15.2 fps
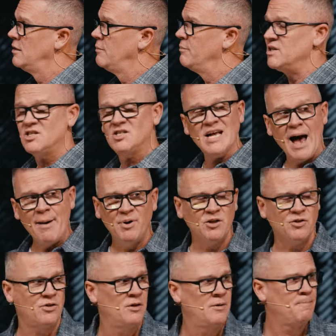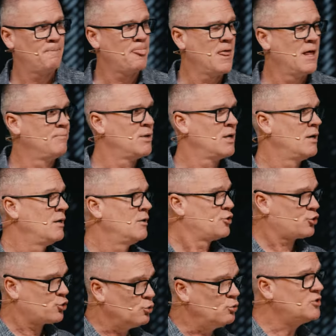But Sabbath
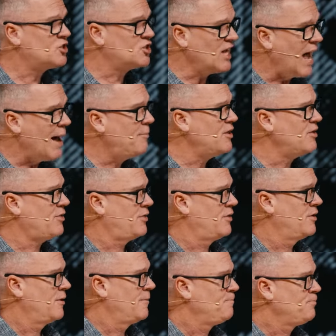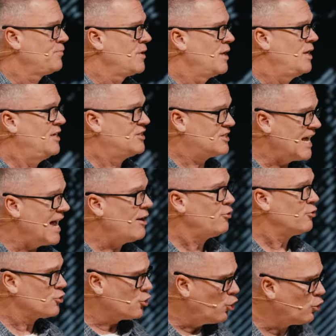True Sabbath is
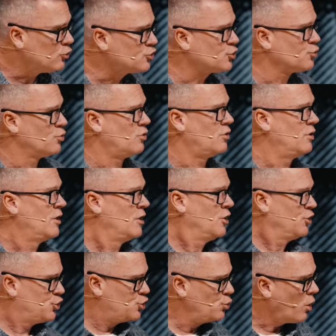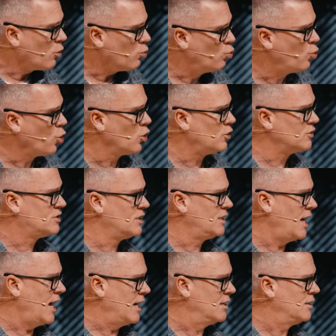countercultural to our world
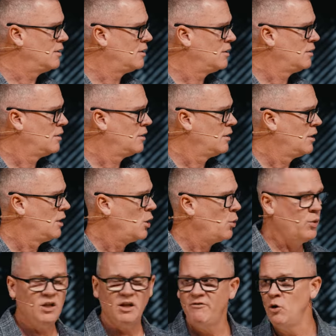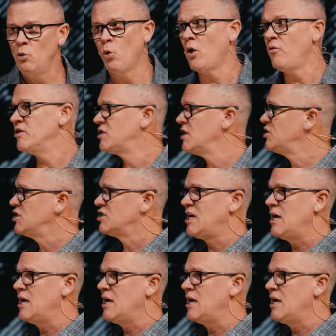today. We live in a world that says just